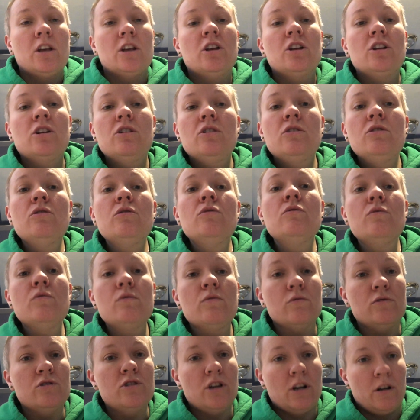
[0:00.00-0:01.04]

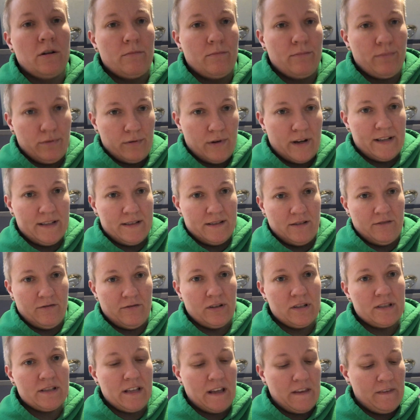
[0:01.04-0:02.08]
Huge price
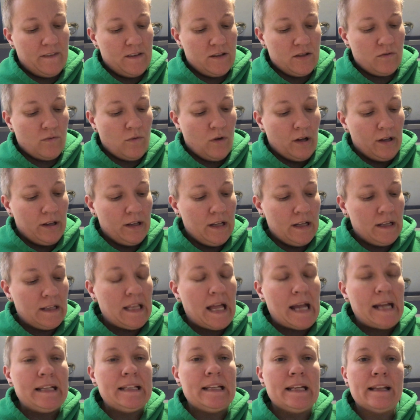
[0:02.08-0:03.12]
difference on this one.
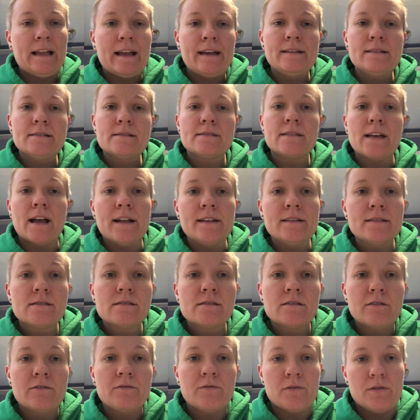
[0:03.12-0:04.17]
99
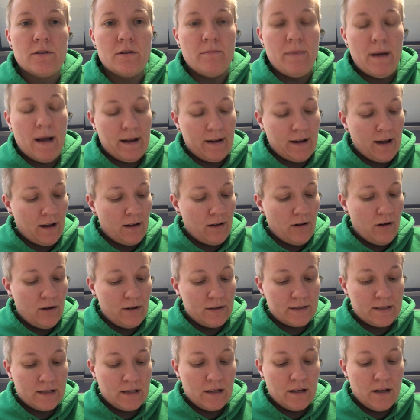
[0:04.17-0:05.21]
cents for the bag at
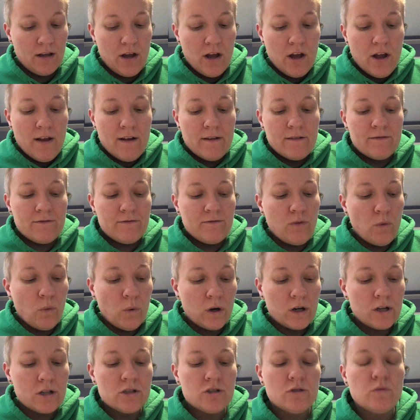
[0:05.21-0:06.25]
Aldi,
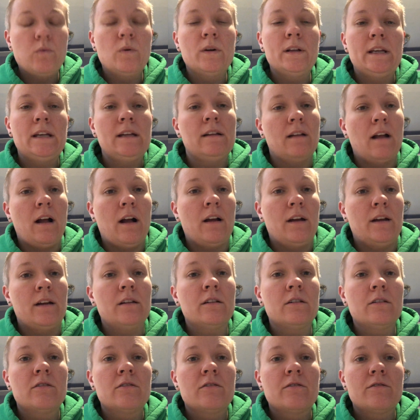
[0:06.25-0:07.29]

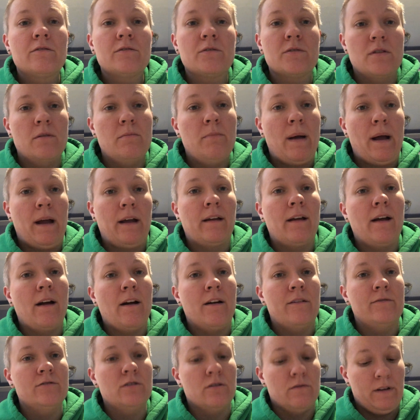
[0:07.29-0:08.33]
$4.29 for the bag
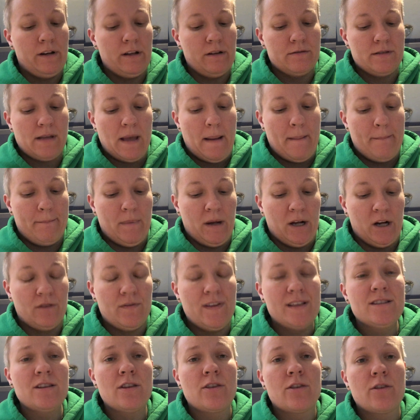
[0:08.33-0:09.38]
of Doritos at Meijer.
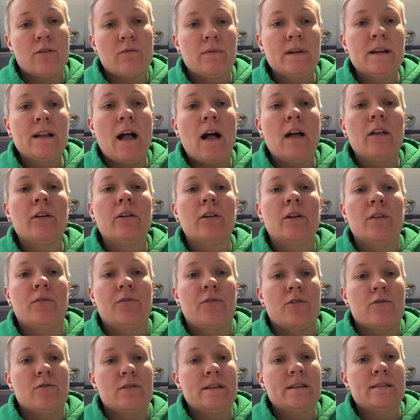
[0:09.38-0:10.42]
That's a
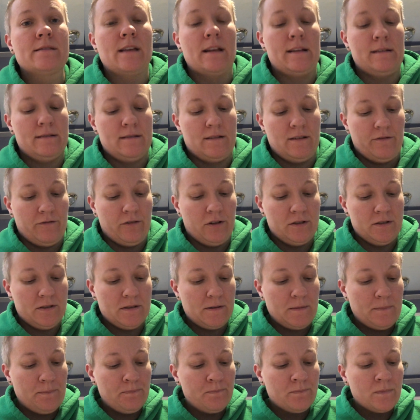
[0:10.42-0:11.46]
$3.30
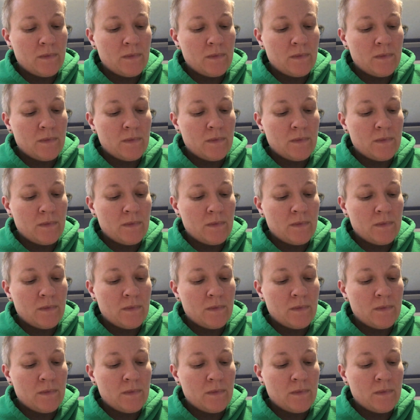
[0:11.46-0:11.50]
difference.